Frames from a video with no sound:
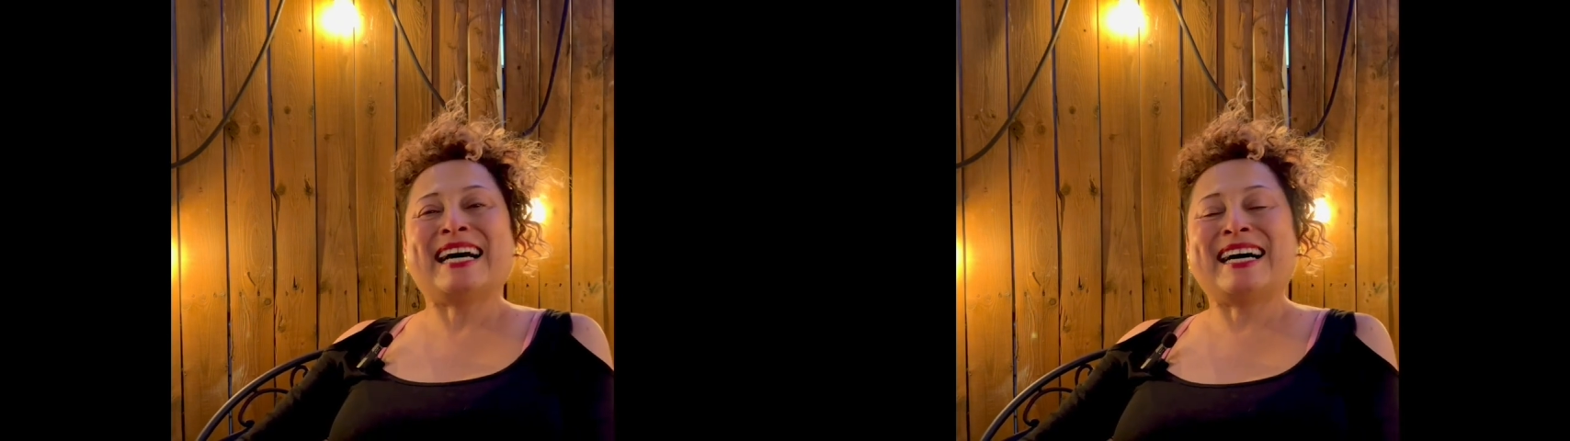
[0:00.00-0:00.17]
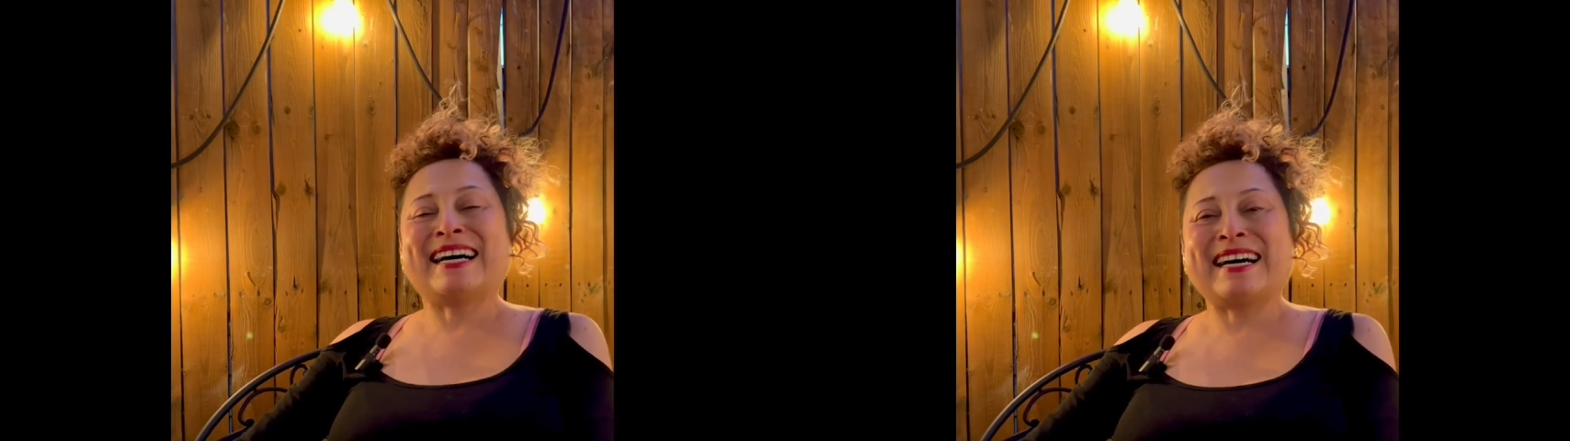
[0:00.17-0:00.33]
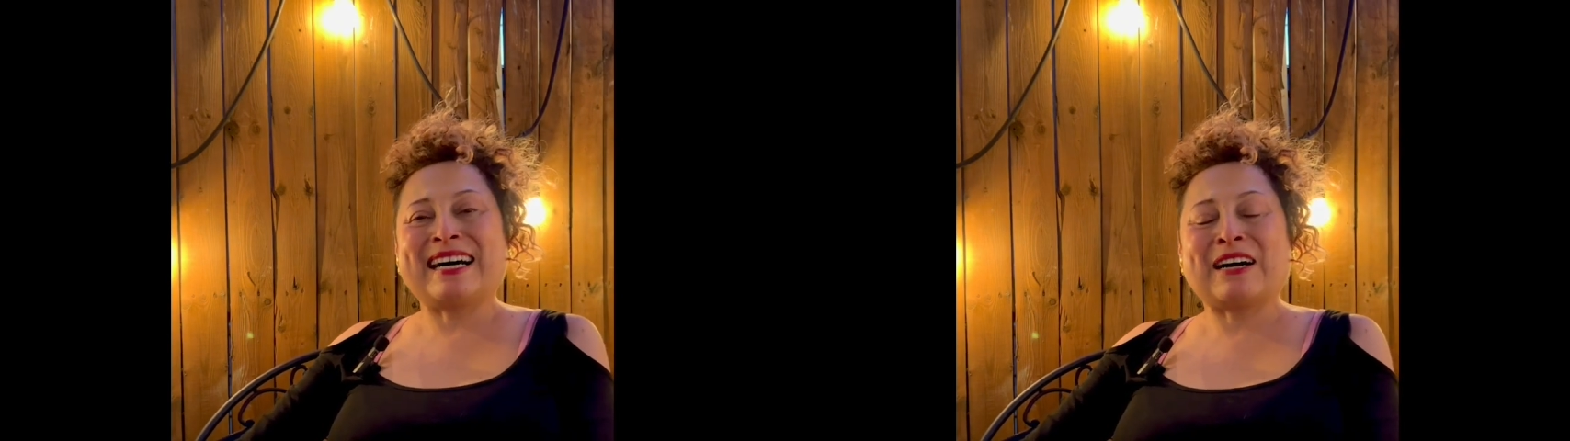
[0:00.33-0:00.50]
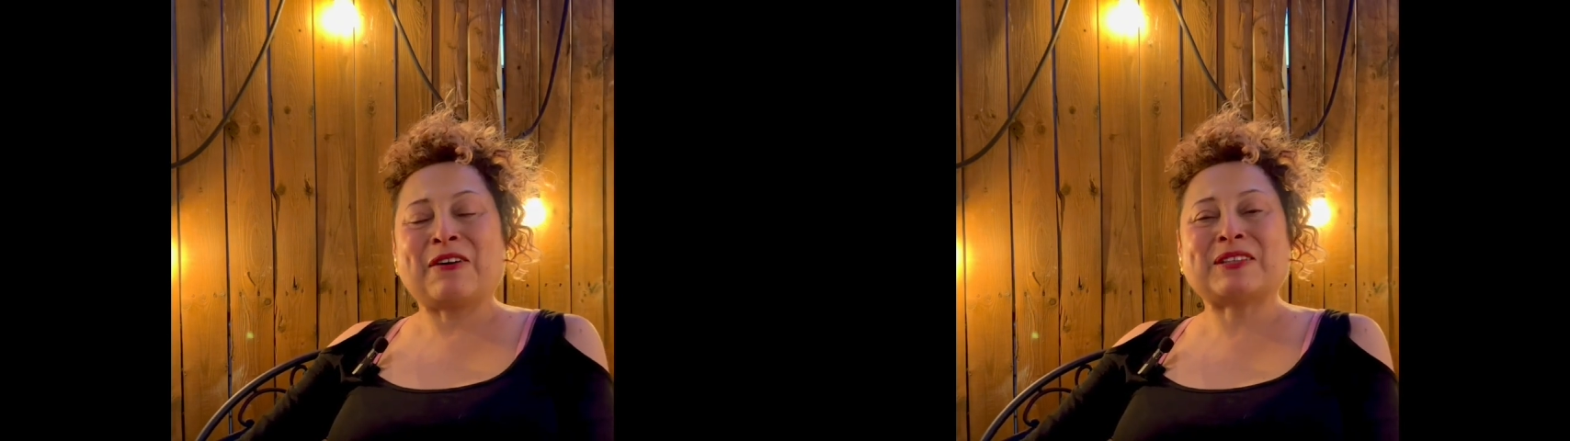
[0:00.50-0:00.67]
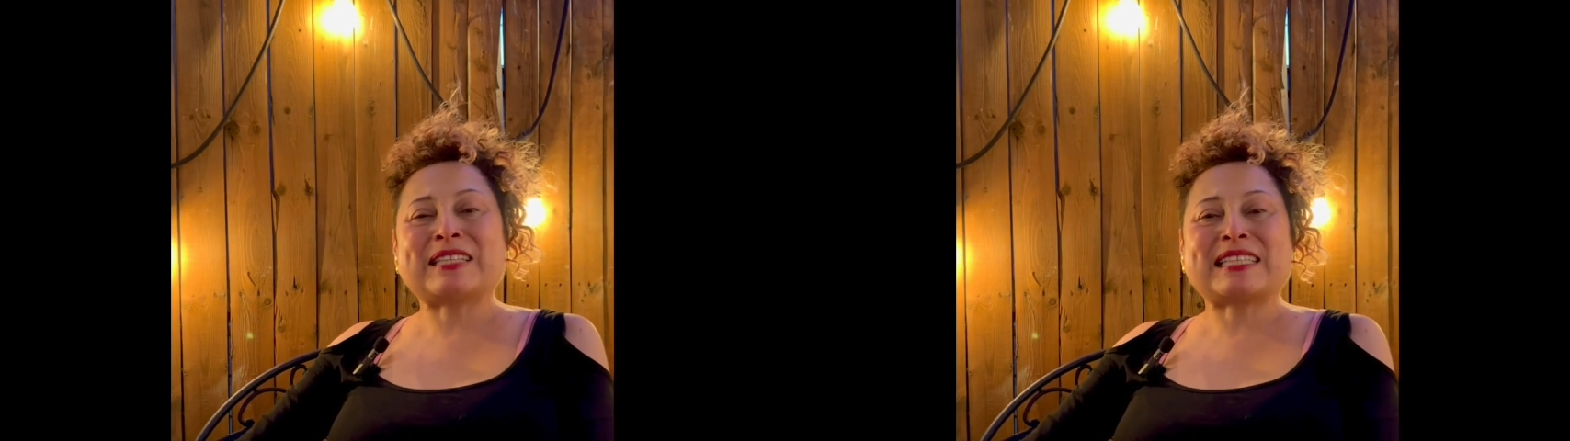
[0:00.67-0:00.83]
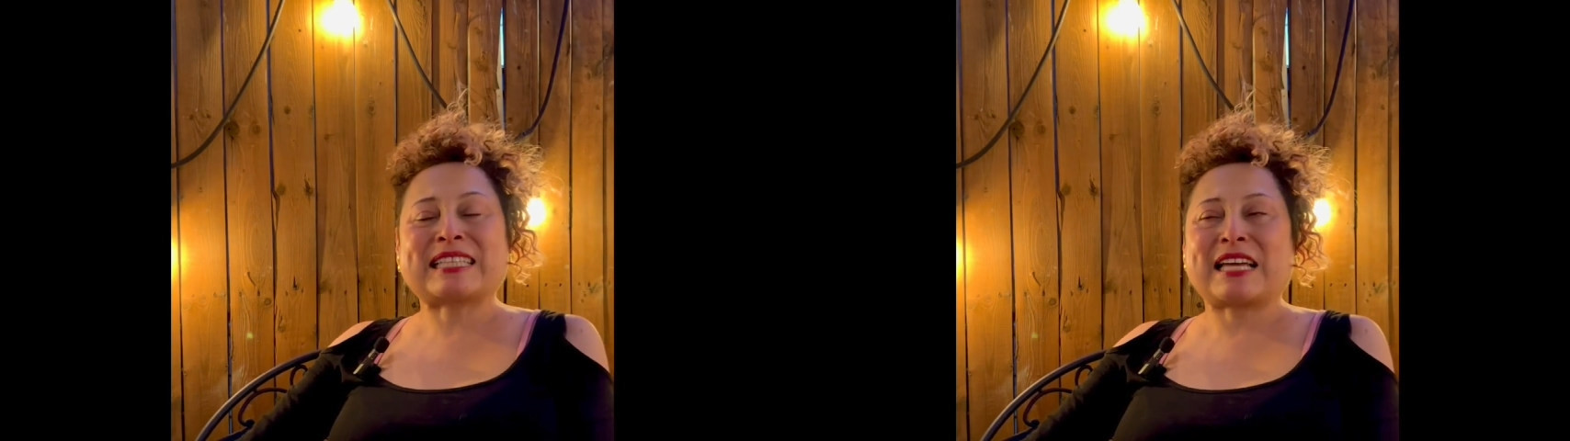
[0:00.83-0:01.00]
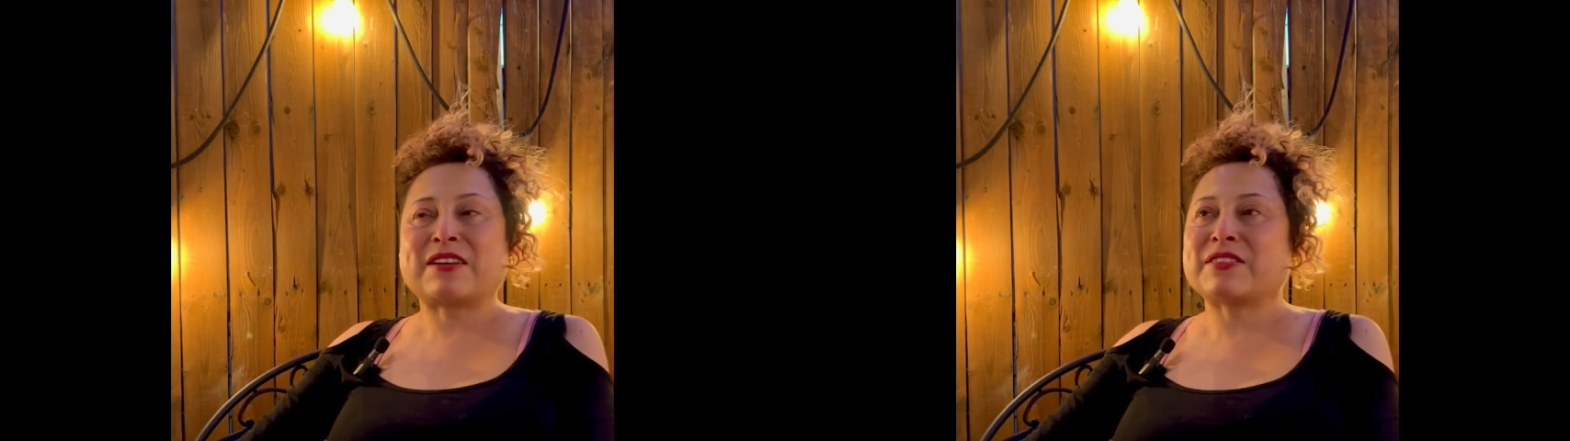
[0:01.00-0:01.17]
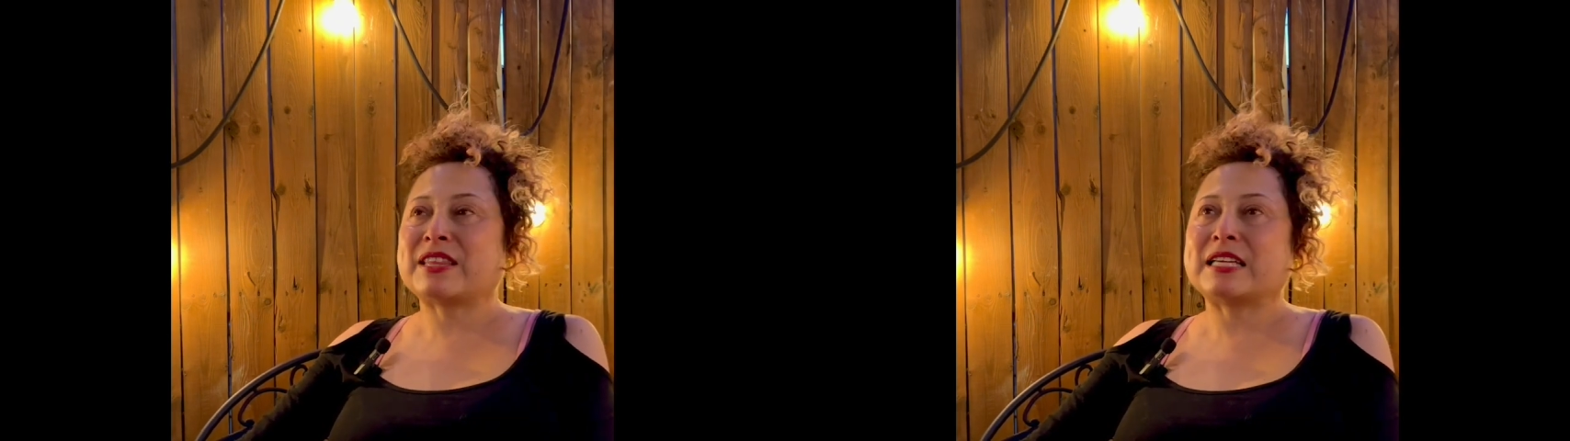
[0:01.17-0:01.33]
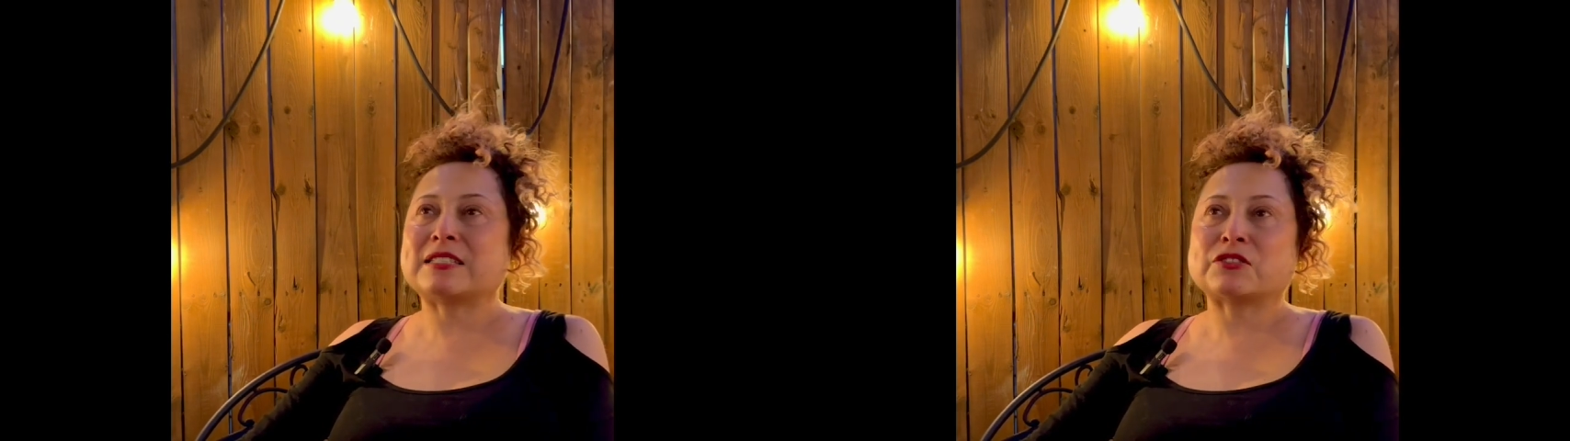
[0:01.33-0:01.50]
All that kind of thing.